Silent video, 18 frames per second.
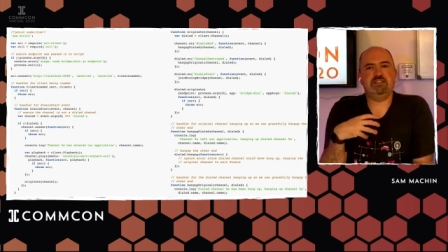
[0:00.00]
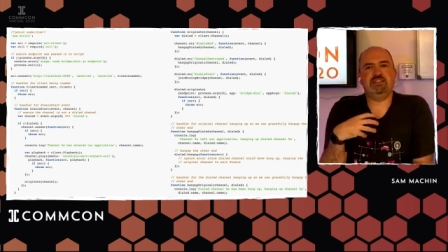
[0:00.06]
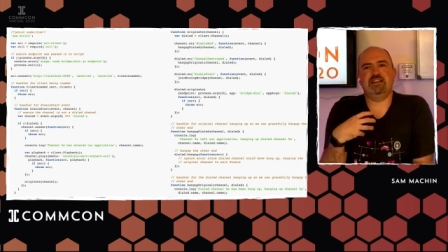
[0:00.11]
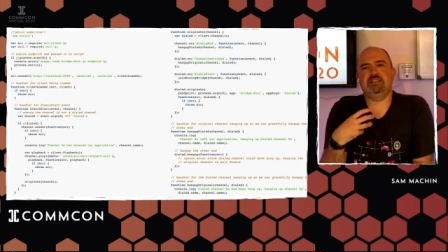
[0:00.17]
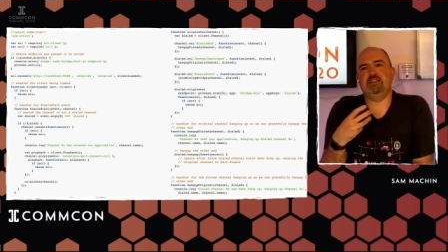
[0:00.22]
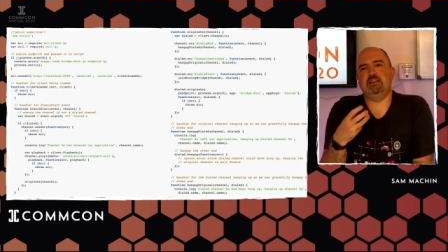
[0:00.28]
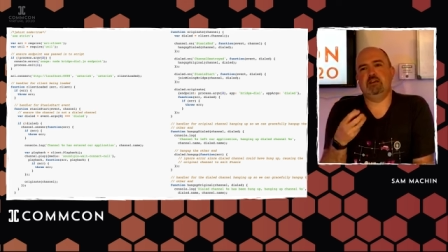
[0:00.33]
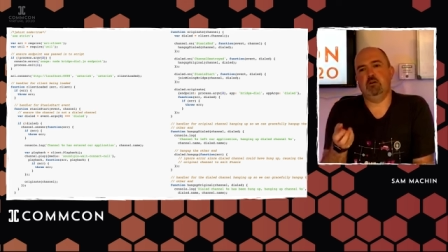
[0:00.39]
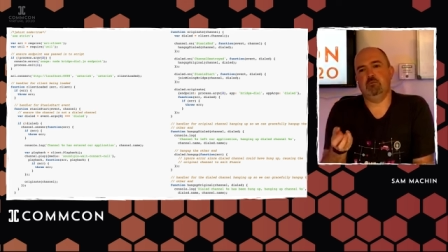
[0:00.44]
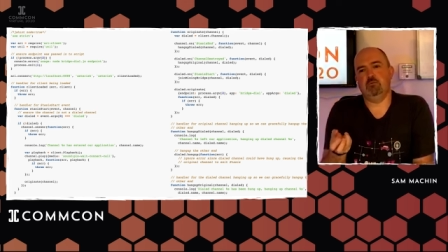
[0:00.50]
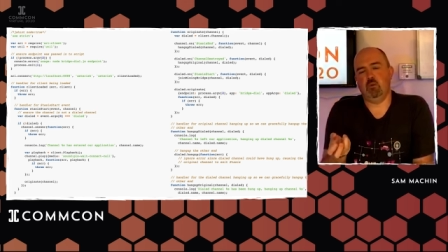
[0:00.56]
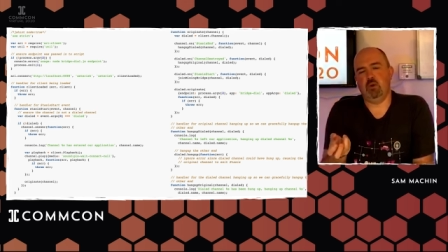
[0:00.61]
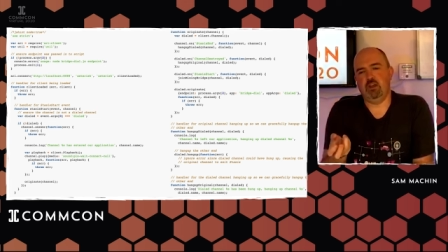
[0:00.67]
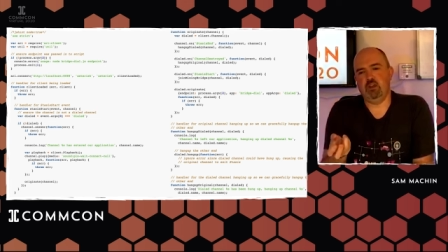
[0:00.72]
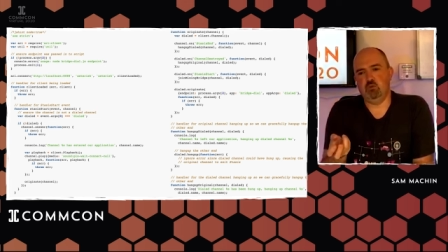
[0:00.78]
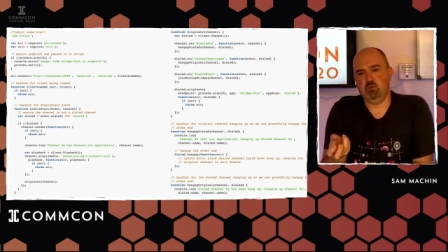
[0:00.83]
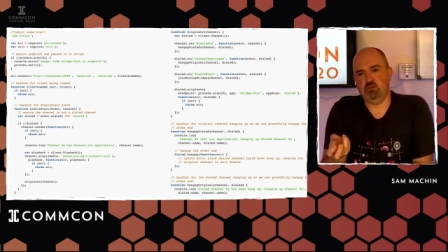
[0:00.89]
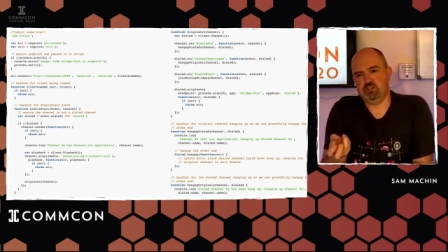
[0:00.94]
setting up the
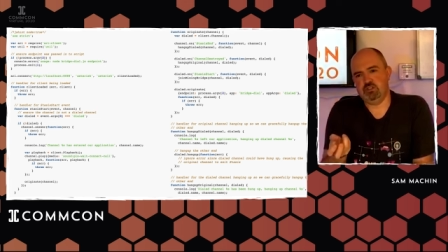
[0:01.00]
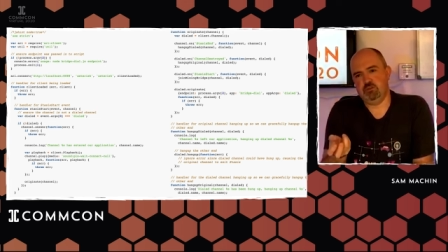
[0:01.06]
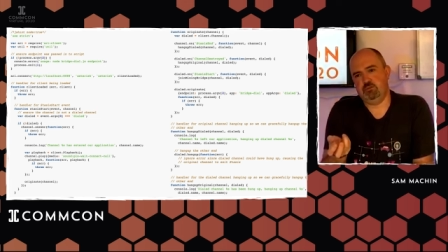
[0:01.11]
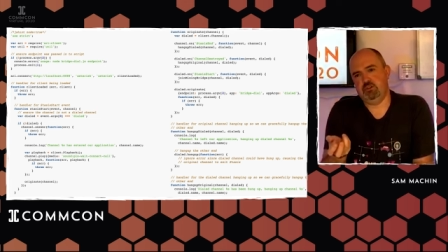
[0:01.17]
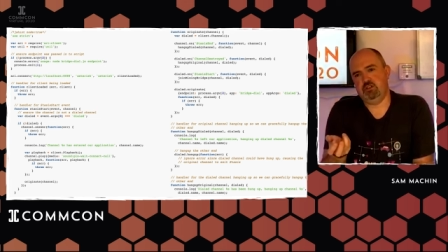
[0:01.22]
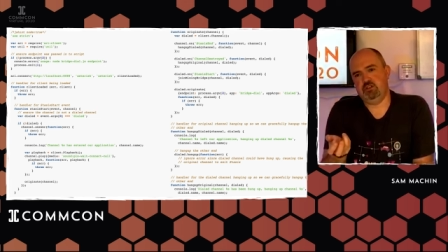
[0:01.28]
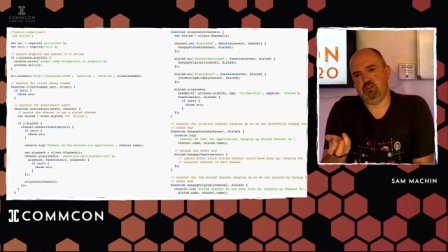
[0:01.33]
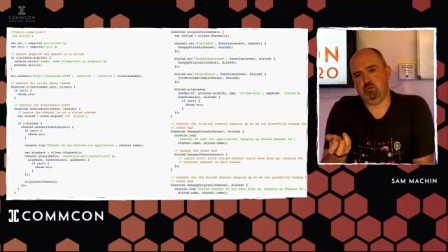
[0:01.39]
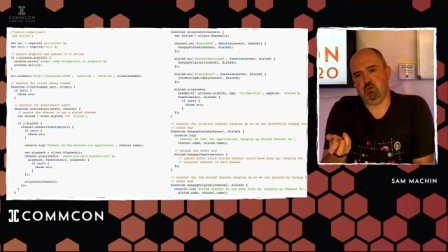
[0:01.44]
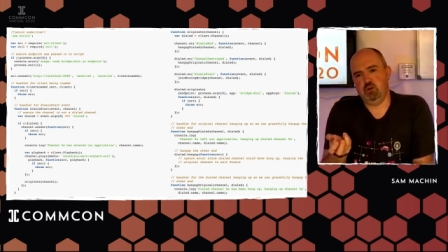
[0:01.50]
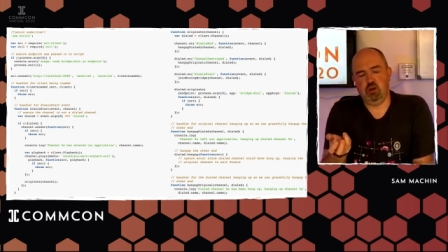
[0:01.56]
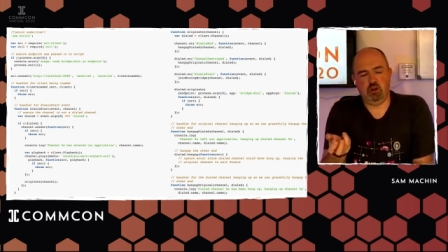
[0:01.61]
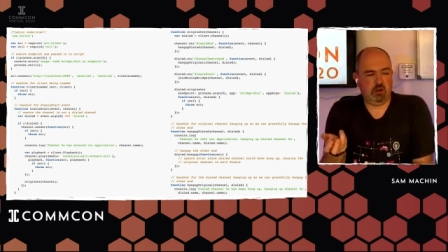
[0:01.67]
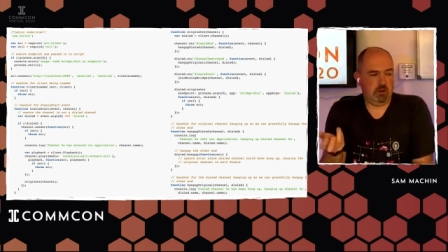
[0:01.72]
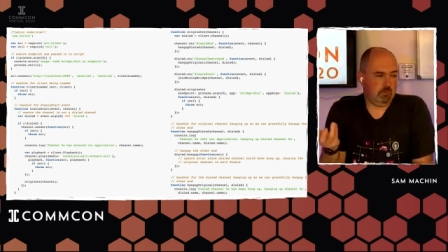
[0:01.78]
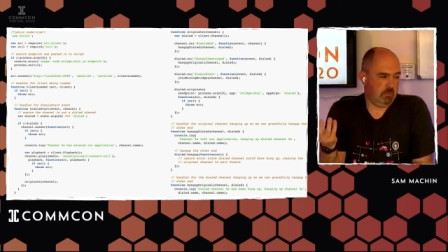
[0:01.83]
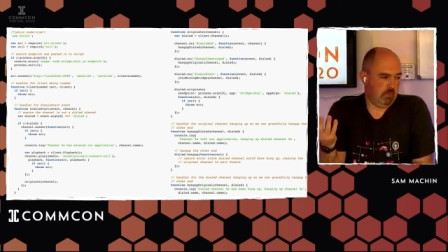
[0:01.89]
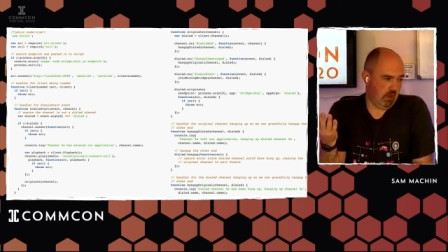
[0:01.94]
way you want something to
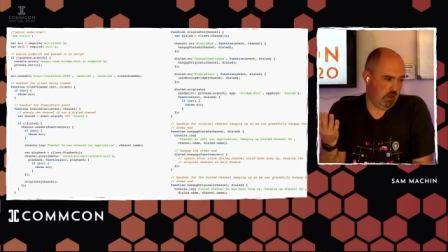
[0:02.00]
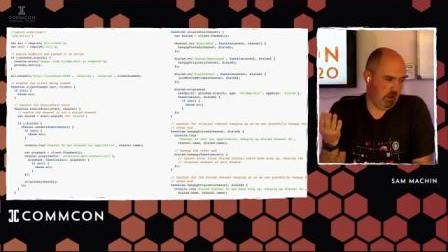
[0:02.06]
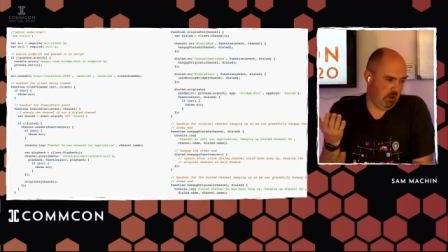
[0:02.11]
work.